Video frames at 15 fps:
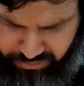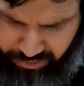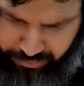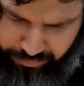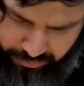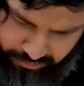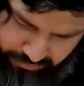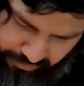
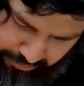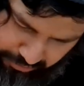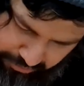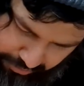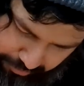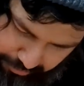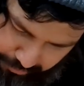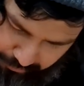rumble, very good
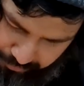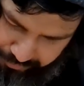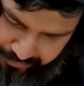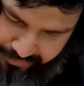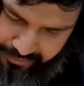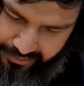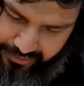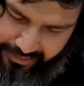rumble.
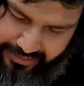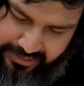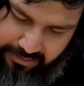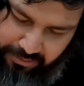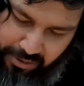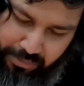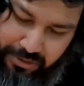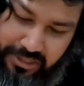And it's
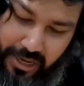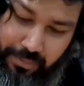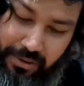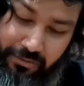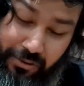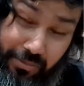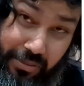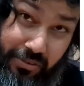rumble's coming
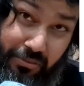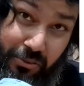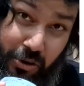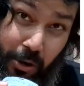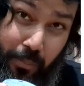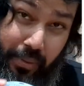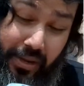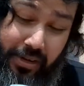from the
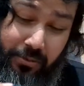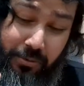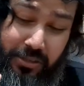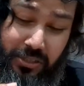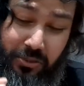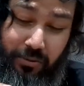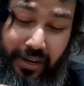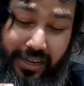top end, which
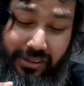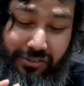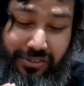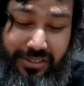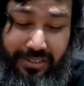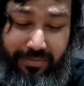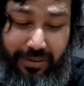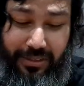is quite
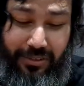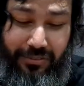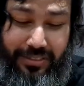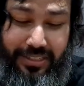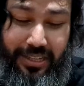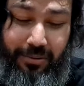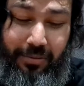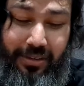interesting because
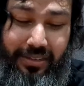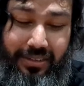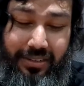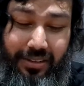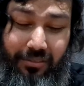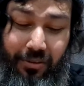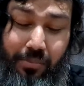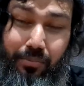obviously they want
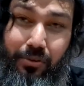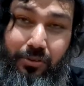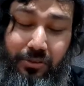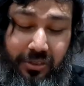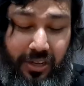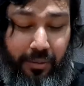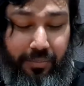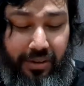the rumble
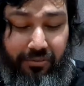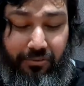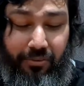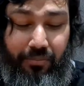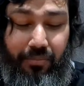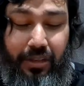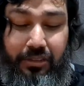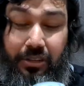to
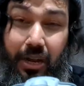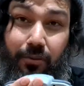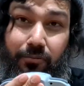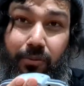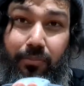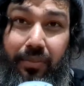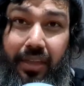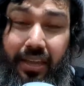come
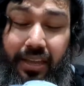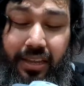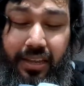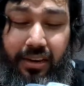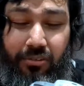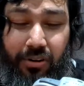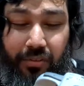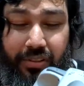from there
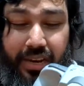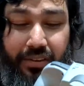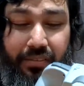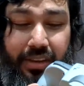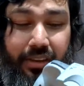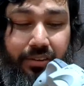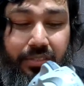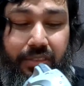rather than
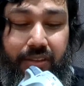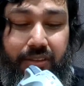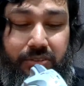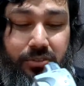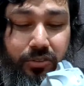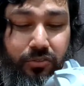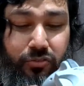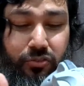having it on the
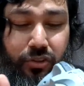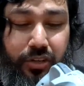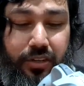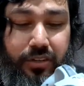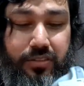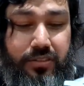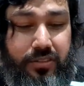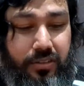sort of
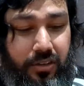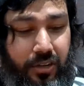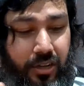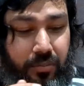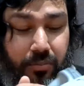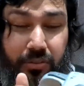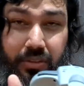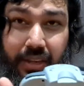triggers,
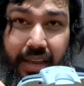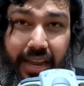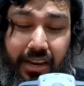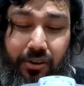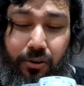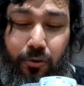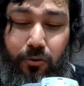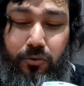on the
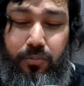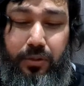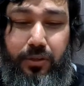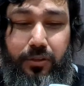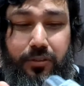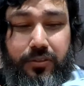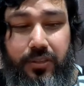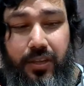handles,
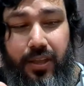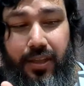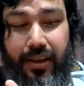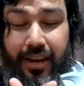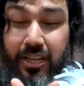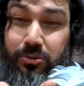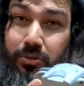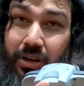because
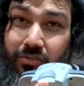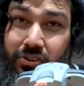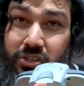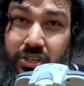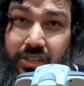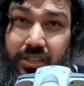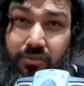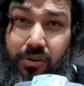that's where
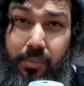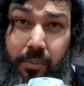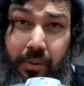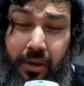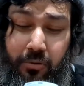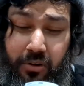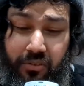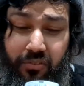originally the rumble
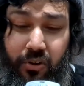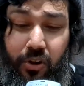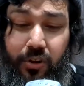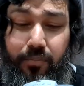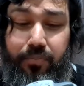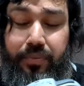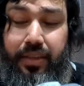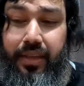pack would have gone.
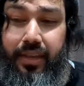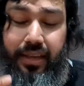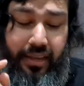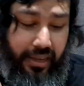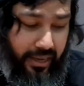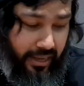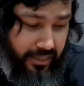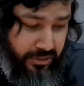
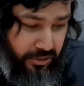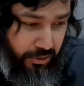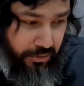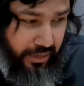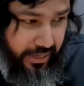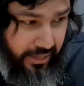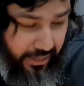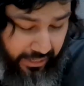And so
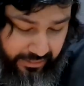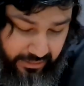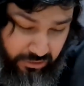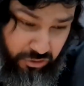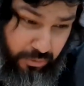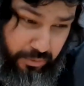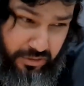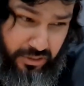yeah, like the
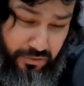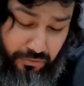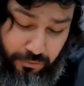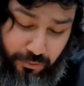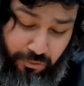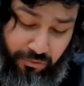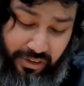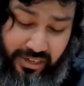Tribute
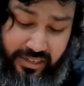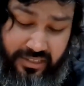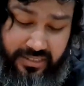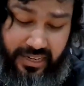64 really does